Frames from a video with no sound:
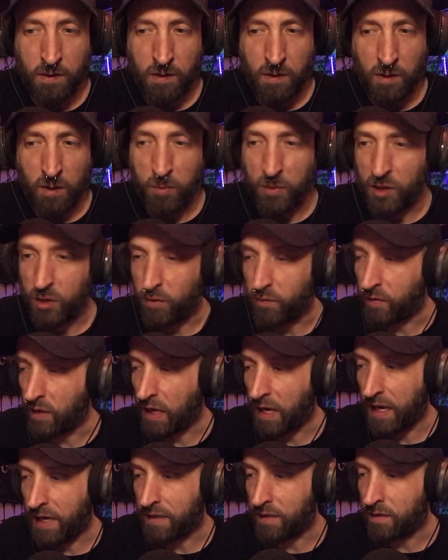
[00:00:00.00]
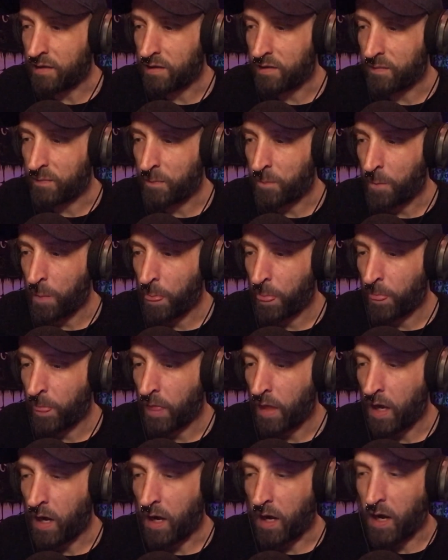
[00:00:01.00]
I mean, you've got
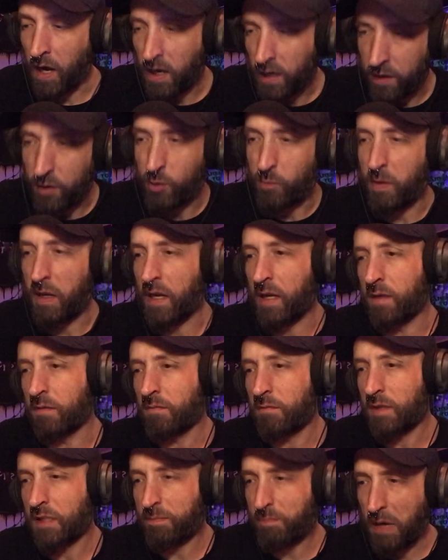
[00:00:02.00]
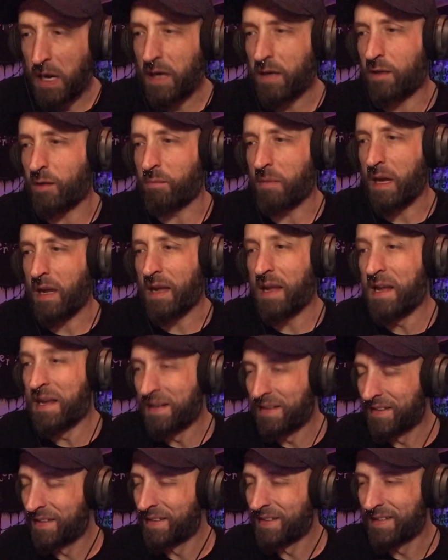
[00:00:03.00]
Iron Man, Spider-Man,
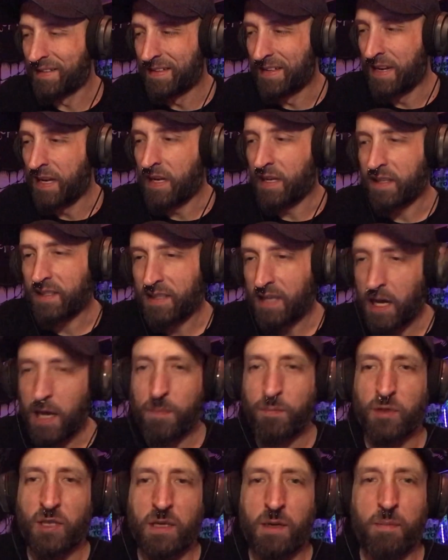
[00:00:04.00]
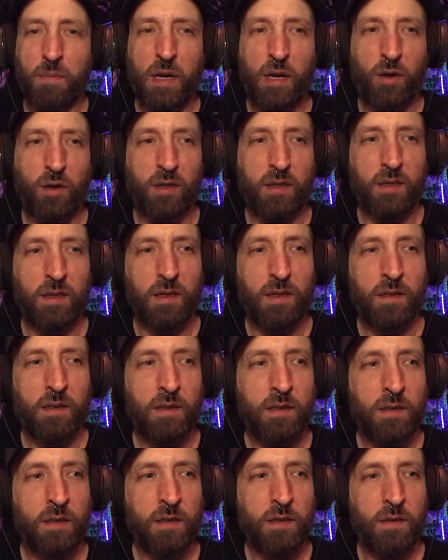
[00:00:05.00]
Captain America,
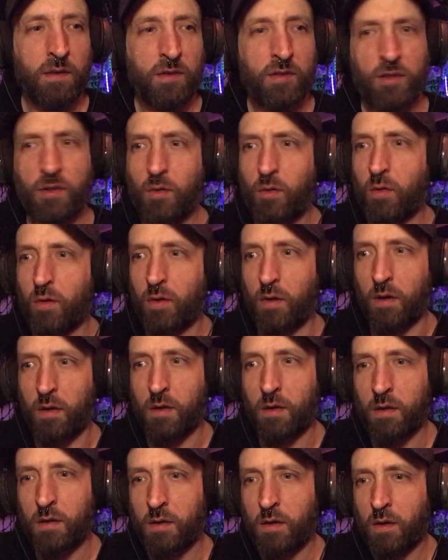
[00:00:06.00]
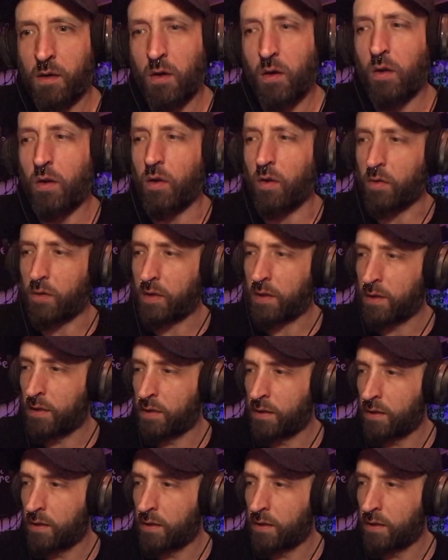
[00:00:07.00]
Thor, Hulk.